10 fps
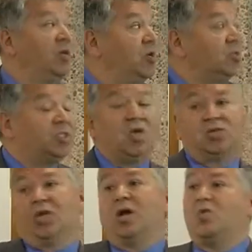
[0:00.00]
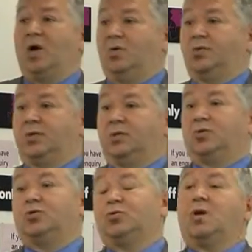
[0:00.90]
You can search logos, so
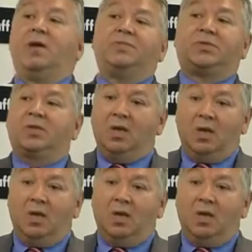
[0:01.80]
stripes,